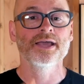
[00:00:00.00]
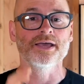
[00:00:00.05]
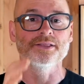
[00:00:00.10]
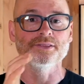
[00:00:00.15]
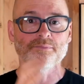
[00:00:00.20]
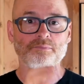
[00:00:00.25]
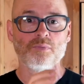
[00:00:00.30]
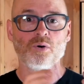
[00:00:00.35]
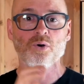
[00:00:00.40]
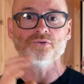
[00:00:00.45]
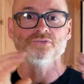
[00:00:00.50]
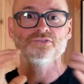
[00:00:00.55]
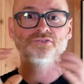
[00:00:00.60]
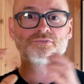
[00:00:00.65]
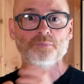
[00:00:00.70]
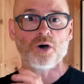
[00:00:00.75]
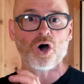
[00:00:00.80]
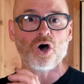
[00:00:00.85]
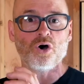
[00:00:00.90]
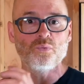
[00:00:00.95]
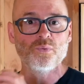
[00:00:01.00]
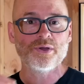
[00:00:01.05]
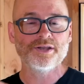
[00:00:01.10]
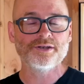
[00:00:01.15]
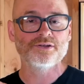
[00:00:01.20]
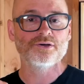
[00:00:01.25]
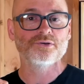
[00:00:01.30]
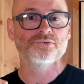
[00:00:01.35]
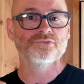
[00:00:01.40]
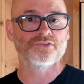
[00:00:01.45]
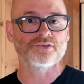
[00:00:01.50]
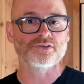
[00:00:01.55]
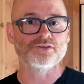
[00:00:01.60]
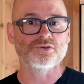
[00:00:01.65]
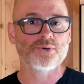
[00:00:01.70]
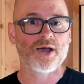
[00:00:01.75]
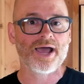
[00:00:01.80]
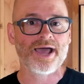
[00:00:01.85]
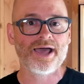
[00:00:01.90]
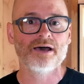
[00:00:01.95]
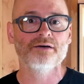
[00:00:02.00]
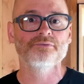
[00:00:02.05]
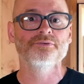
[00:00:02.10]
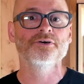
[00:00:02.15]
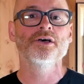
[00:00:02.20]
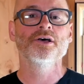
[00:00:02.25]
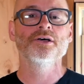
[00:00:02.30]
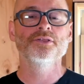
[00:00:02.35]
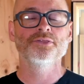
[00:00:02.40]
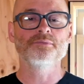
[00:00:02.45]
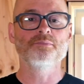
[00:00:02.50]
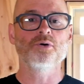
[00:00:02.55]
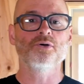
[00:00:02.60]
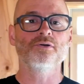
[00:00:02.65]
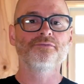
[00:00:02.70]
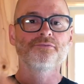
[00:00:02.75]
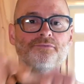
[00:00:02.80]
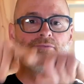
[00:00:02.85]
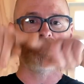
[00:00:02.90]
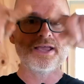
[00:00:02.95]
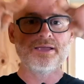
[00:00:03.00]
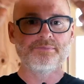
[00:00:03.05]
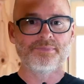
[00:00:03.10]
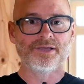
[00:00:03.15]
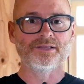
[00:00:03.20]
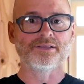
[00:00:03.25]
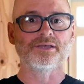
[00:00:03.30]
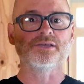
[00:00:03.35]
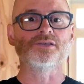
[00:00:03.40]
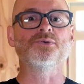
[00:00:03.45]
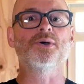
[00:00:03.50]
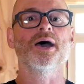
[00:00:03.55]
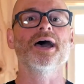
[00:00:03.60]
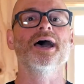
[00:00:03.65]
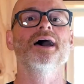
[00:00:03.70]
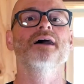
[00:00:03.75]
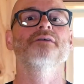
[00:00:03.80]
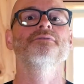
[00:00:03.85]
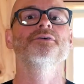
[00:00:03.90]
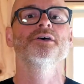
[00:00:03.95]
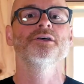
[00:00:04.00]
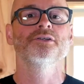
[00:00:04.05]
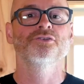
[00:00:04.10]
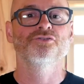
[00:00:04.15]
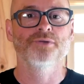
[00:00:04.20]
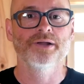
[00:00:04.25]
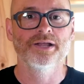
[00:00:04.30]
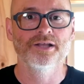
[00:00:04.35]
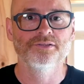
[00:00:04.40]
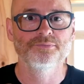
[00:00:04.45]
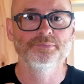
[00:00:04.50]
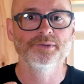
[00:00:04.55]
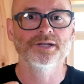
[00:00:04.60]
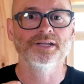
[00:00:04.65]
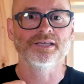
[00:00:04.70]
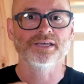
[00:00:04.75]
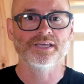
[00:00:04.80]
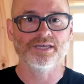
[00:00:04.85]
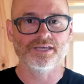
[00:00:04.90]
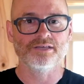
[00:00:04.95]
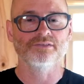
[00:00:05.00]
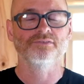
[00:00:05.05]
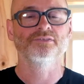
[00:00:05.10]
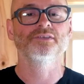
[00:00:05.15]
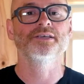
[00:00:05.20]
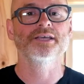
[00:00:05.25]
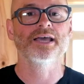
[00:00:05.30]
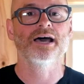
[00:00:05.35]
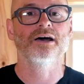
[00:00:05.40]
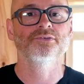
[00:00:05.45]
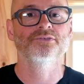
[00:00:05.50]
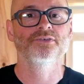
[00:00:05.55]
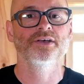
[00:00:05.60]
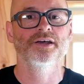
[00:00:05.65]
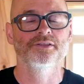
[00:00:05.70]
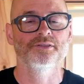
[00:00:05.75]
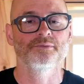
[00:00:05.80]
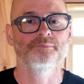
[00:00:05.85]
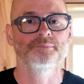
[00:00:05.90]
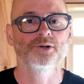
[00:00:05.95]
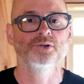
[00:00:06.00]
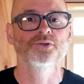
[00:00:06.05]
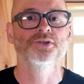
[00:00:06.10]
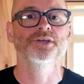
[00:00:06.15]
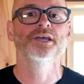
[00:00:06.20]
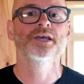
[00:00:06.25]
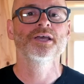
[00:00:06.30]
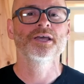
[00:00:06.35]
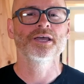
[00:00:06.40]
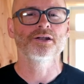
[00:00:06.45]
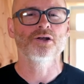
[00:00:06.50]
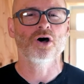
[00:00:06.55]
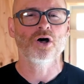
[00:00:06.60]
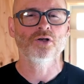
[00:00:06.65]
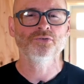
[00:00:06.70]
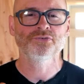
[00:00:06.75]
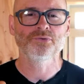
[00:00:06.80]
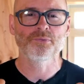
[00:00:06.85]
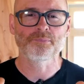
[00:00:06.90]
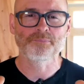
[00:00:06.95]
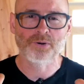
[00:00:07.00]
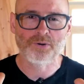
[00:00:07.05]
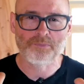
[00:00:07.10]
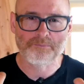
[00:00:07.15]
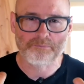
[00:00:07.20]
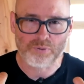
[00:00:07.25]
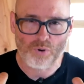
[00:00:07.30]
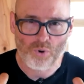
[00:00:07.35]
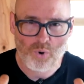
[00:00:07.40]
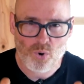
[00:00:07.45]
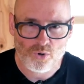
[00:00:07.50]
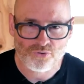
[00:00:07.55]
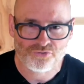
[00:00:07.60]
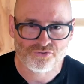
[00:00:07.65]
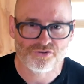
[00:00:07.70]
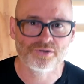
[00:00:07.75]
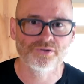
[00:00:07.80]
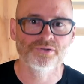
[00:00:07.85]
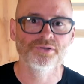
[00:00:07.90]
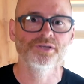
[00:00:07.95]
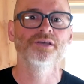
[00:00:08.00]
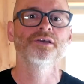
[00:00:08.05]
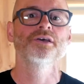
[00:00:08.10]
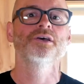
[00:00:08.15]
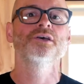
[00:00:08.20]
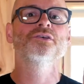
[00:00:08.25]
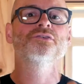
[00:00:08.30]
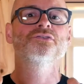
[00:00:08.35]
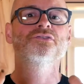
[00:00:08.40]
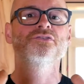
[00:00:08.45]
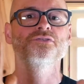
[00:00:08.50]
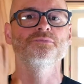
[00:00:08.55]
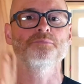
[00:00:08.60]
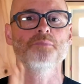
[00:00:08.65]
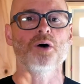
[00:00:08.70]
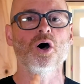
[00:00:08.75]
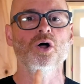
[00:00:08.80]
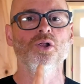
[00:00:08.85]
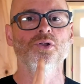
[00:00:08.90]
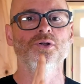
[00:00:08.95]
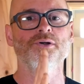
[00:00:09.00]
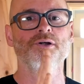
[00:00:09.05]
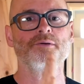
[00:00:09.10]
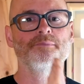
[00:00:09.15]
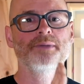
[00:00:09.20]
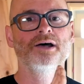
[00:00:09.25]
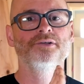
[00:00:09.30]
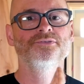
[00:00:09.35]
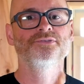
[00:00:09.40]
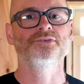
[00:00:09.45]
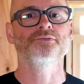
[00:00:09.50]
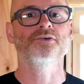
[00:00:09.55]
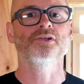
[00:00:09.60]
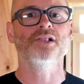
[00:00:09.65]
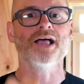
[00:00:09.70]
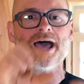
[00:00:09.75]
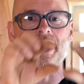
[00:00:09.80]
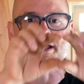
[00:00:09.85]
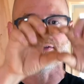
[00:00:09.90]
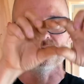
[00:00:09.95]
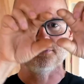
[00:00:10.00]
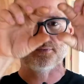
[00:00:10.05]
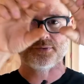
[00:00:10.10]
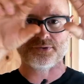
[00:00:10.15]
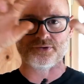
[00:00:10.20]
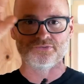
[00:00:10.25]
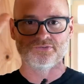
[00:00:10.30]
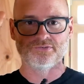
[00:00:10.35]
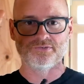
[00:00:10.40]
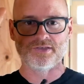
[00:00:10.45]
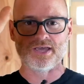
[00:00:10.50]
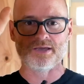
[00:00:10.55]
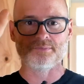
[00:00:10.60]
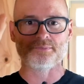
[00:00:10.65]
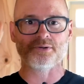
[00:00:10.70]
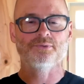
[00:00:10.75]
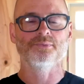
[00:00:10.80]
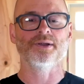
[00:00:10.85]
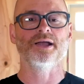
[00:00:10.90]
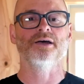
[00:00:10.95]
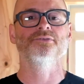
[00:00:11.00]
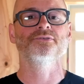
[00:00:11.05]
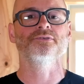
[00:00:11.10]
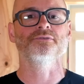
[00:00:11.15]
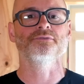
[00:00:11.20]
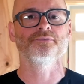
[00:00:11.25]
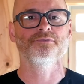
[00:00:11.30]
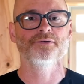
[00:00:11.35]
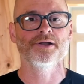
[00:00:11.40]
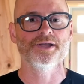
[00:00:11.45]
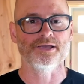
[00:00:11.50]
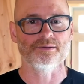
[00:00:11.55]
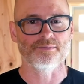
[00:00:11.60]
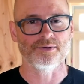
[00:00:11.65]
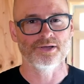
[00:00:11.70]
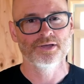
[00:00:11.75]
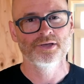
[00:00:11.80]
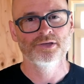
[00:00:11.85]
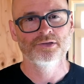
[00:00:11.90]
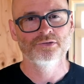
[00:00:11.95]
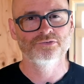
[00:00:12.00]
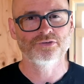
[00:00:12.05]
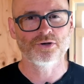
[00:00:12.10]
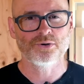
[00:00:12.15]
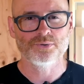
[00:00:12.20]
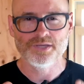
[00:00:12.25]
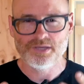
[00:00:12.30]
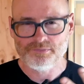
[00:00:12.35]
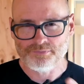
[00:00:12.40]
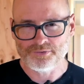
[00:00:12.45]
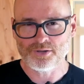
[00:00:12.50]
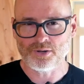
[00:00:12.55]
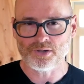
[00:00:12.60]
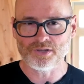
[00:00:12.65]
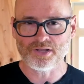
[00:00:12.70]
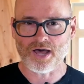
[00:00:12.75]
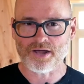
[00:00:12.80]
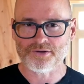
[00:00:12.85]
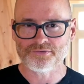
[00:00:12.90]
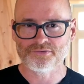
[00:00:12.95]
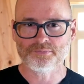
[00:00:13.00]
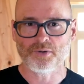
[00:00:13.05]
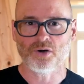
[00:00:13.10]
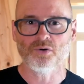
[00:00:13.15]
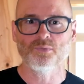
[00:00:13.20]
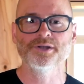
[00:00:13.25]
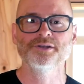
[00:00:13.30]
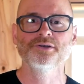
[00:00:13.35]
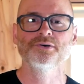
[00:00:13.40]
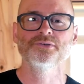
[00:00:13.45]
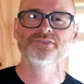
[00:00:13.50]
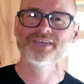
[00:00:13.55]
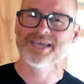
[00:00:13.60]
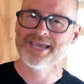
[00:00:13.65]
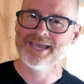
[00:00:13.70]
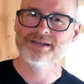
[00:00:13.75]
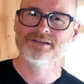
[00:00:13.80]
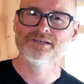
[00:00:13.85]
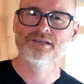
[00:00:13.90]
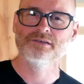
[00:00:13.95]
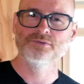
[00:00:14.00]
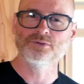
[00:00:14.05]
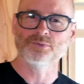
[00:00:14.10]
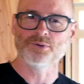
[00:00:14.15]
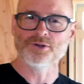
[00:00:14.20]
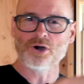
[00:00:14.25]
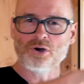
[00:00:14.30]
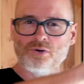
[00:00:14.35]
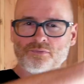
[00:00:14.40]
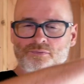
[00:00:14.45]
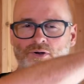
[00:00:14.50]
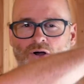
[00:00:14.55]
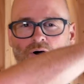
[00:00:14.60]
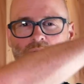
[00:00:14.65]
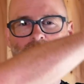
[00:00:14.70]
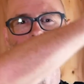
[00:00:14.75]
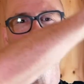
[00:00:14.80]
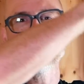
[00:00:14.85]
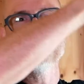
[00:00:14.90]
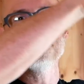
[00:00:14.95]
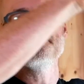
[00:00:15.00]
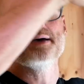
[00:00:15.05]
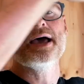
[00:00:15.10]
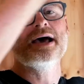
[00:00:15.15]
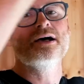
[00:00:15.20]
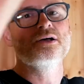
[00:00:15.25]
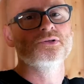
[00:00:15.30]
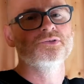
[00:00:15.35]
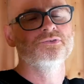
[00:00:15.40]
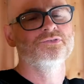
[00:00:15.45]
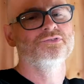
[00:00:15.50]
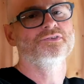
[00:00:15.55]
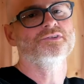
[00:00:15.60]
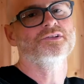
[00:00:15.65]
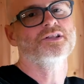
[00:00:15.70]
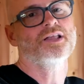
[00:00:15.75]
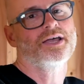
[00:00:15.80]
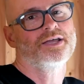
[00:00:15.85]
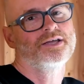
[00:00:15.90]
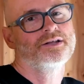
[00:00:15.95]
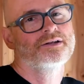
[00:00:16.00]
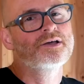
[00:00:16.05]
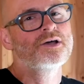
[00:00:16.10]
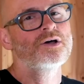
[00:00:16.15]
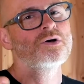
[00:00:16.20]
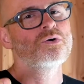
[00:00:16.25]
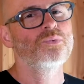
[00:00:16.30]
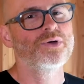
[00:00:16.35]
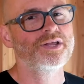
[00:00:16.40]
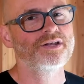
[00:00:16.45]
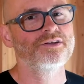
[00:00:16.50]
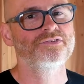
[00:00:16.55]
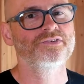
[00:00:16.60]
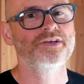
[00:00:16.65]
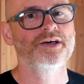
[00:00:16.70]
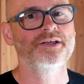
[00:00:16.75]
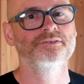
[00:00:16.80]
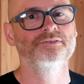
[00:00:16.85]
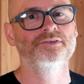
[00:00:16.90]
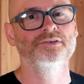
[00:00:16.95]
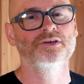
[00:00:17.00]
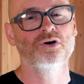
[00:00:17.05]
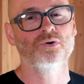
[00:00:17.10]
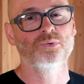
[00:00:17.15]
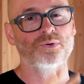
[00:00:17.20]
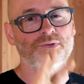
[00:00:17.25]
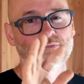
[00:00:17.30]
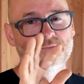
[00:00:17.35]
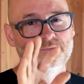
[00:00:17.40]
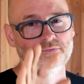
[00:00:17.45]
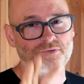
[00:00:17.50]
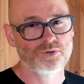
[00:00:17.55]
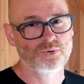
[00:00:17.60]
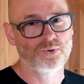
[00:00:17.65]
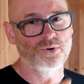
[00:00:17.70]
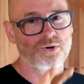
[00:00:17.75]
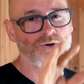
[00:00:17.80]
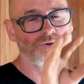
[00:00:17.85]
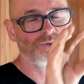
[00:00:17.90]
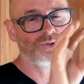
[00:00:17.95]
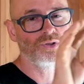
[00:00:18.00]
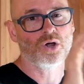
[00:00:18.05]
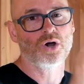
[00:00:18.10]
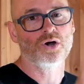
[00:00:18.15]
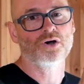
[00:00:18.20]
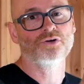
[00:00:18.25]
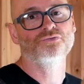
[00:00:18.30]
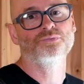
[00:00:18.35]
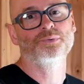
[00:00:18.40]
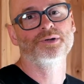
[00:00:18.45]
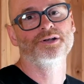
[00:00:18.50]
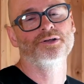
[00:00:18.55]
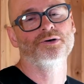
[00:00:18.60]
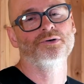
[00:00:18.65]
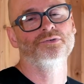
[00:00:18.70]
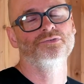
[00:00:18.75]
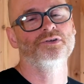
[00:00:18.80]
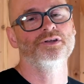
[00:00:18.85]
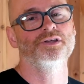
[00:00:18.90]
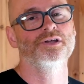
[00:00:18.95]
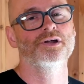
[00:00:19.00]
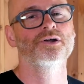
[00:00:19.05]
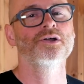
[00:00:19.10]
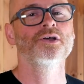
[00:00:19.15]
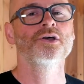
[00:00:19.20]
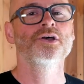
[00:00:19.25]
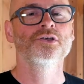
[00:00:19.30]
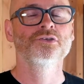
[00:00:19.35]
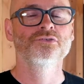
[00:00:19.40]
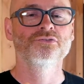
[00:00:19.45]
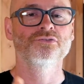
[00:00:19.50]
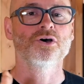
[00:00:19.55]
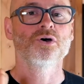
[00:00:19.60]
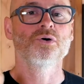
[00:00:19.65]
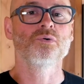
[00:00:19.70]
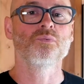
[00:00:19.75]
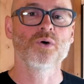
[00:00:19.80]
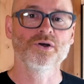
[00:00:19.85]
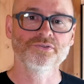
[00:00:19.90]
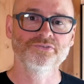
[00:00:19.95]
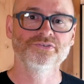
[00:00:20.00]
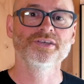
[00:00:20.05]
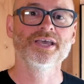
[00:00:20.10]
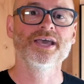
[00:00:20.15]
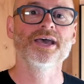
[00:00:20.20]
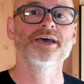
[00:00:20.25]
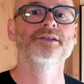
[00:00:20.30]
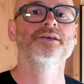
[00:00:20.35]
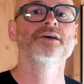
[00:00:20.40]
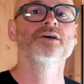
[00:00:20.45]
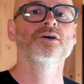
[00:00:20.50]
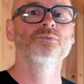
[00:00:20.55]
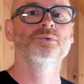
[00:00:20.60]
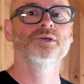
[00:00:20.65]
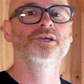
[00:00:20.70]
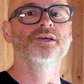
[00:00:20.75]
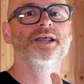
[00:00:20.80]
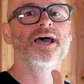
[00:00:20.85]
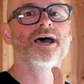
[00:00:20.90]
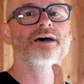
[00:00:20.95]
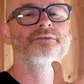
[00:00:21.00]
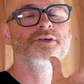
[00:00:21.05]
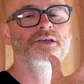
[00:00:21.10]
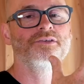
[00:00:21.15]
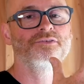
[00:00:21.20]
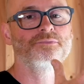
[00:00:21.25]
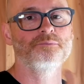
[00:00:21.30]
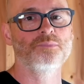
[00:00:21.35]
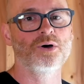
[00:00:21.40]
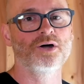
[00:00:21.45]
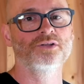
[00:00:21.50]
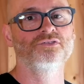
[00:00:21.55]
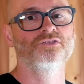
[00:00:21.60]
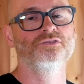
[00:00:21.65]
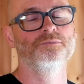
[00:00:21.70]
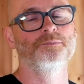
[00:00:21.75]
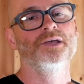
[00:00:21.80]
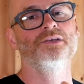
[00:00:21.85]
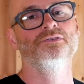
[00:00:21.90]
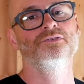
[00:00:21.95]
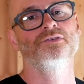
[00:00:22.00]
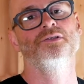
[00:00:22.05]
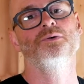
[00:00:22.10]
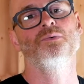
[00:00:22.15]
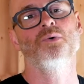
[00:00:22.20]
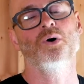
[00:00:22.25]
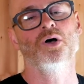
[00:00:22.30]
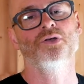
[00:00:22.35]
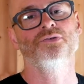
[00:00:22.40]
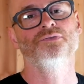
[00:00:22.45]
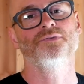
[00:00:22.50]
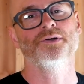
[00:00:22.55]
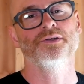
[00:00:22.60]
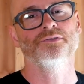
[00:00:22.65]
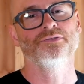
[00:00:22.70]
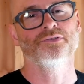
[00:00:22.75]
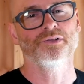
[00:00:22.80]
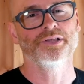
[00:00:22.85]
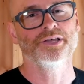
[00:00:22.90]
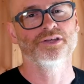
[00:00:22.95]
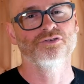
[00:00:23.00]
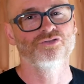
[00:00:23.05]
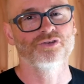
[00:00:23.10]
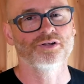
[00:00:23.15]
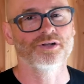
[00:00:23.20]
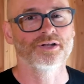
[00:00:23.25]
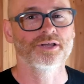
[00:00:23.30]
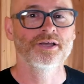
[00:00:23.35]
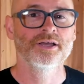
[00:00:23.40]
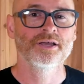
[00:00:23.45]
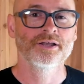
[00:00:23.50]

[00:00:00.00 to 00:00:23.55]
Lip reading: And the more small windows that you have, the more framing that you have transmitting heat to the outside of the building, and also proportionately smaller amounts of glass for the same amounts of frame. So even though a lot of small windows can give you an overall more balanced light, we decided to go with fewer large windows in here, so once again we could have as much space in the walls for insulation.